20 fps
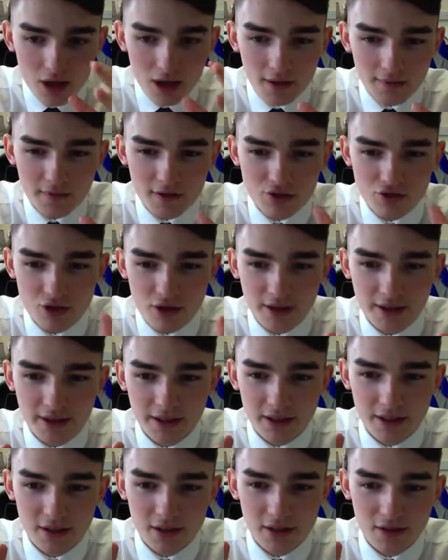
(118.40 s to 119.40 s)
and then trying to
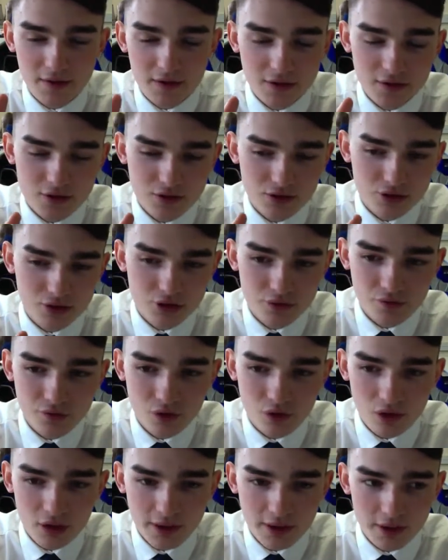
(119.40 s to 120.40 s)
get, and then you've got
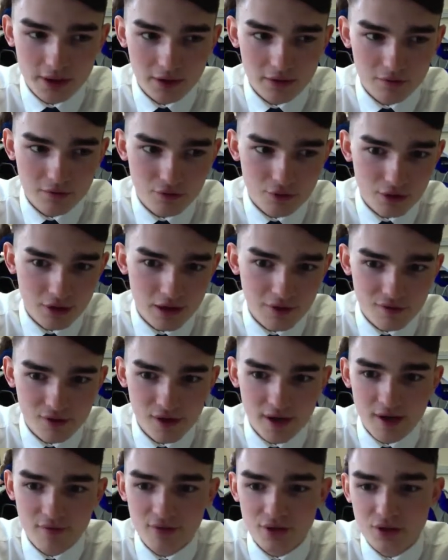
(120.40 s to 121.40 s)
like photographic
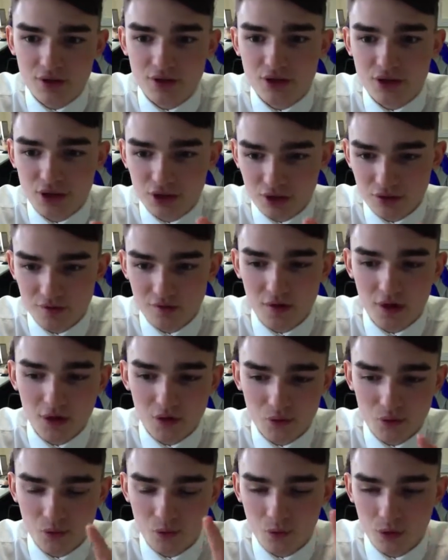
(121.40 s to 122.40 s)
evidence, you can find
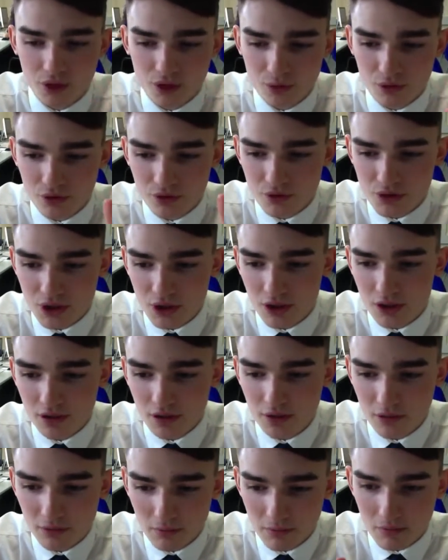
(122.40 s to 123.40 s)
which one's like
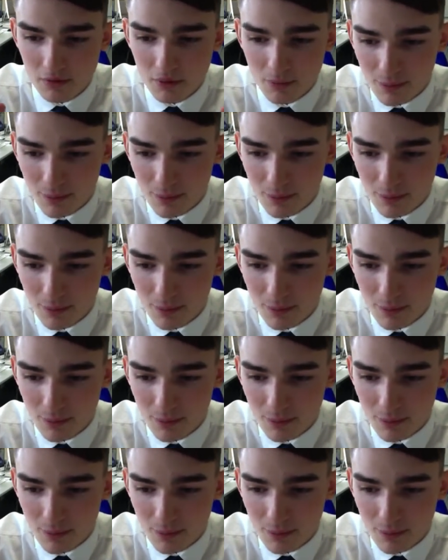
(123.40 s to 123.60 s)
the